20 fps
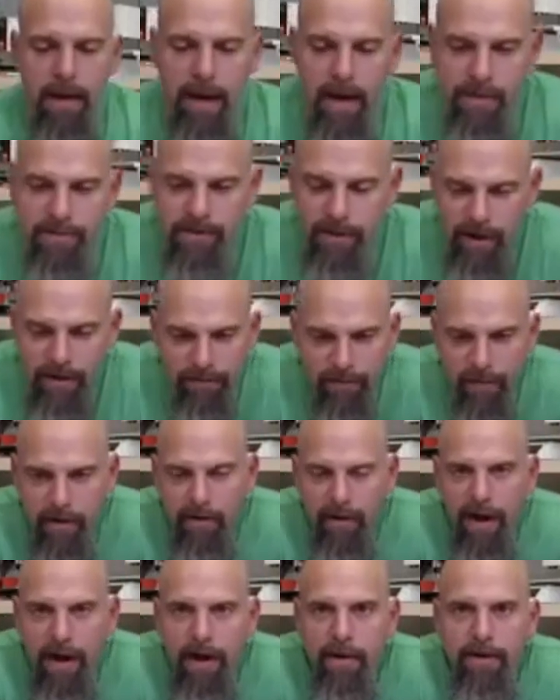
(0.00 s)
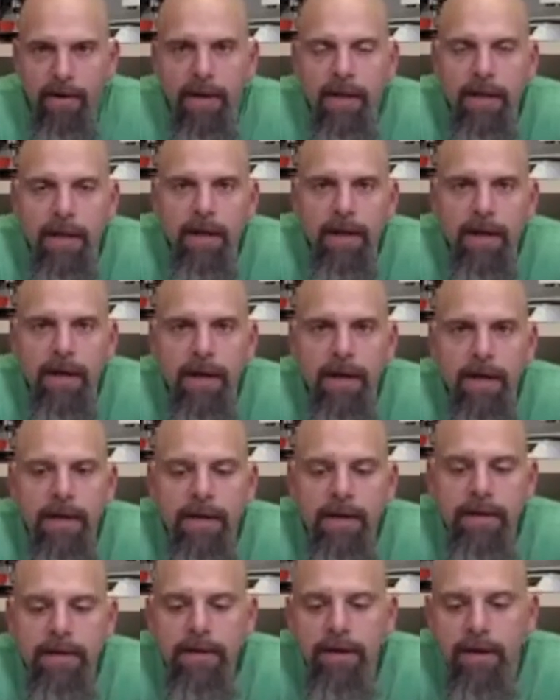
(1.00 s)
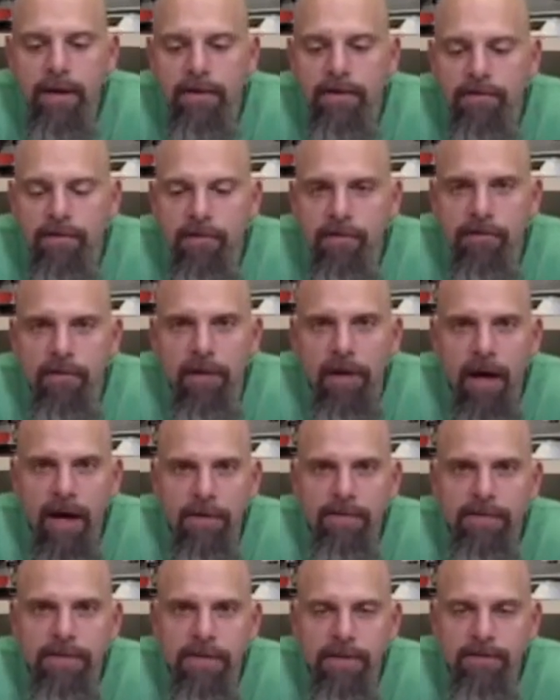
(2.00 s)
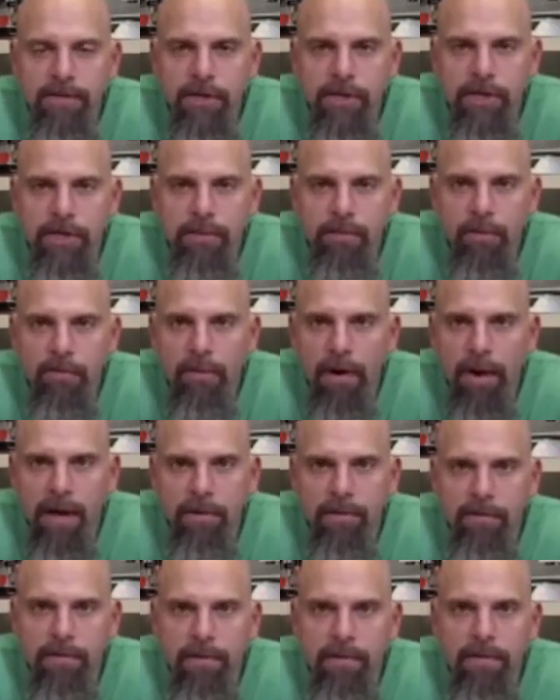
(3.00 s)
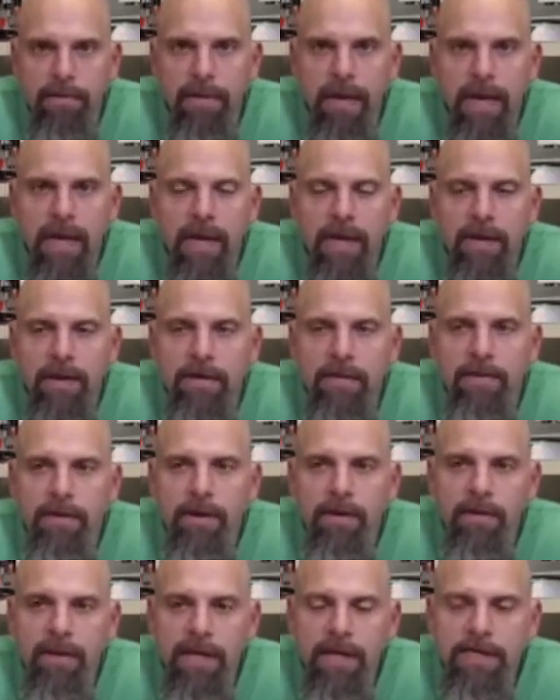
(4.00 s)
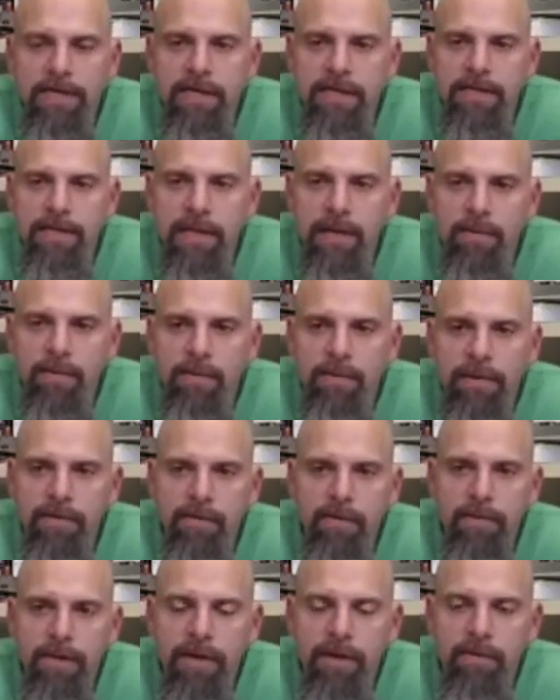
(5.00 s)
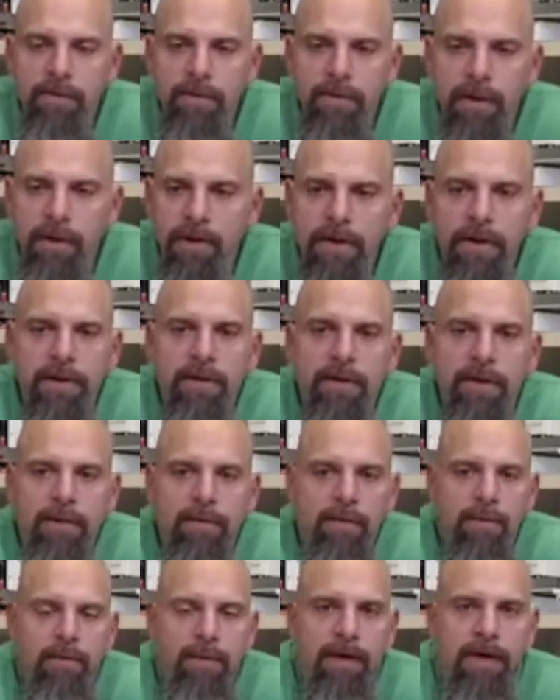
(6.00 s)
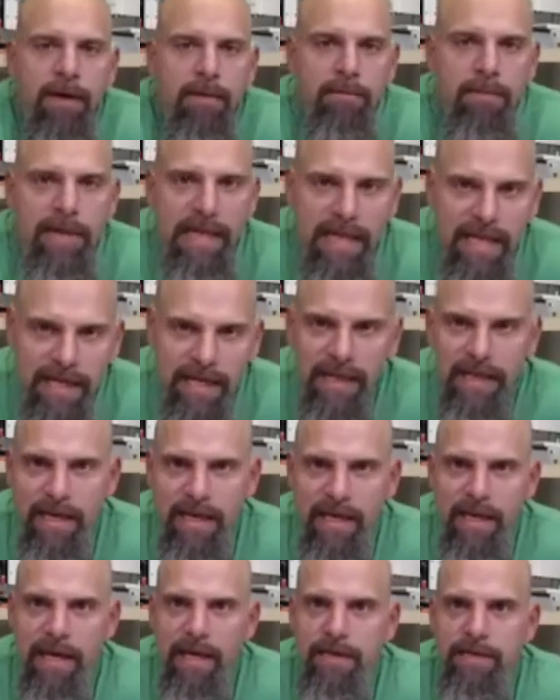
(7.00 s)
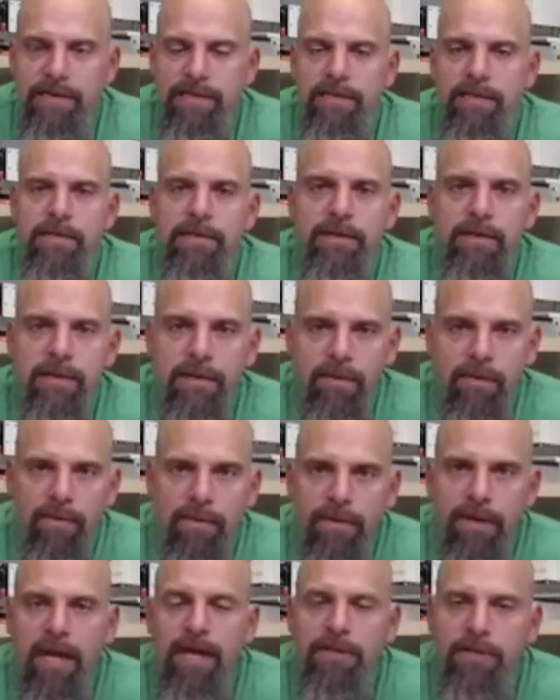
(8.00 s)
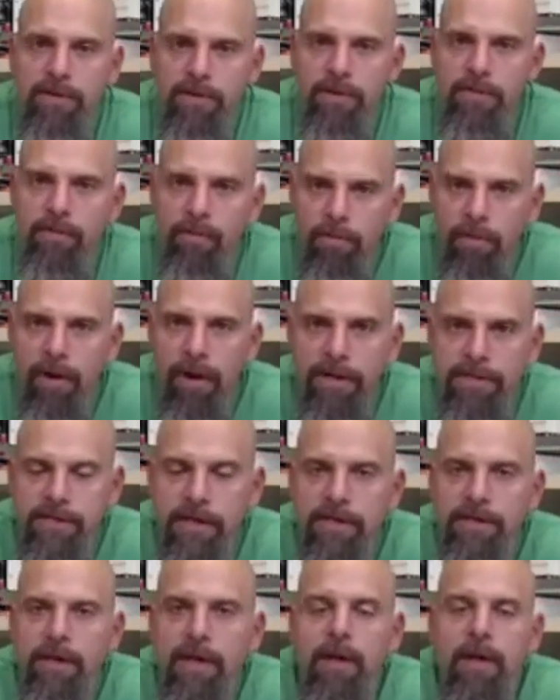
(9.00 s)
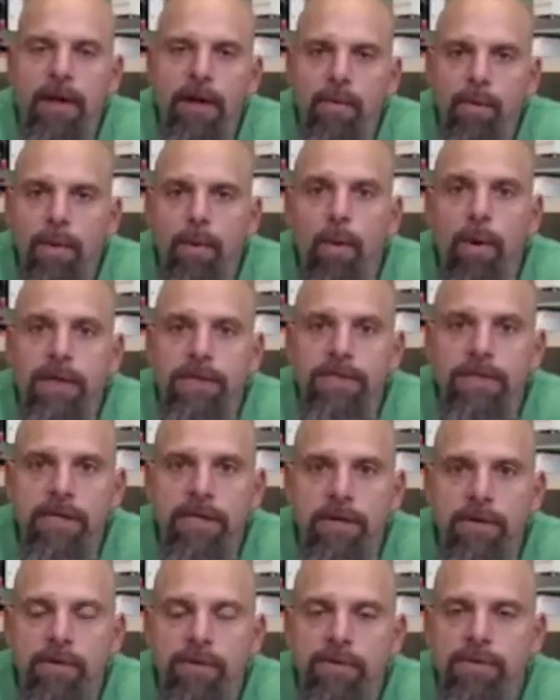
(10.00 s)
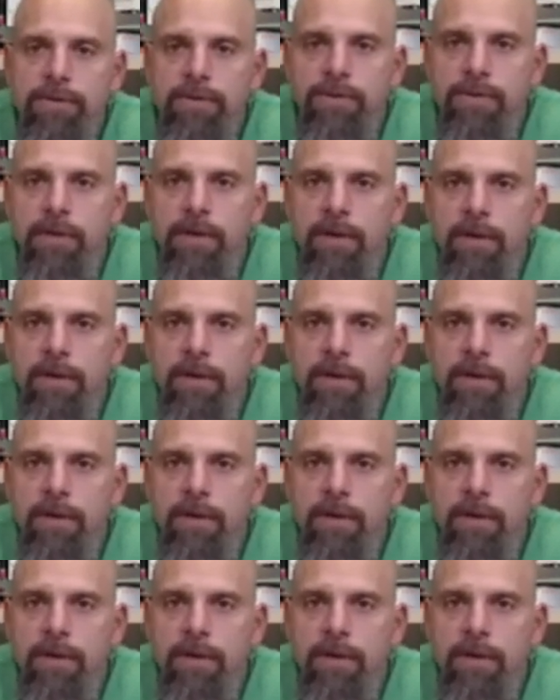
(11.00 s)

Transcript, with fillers: I'm trying to figure out, uh, you know, this is a lot of stuff to ship around. And, you know, the easiest thing would be for me to do it all here, and it would be completely against the whole nature of the project. We want to use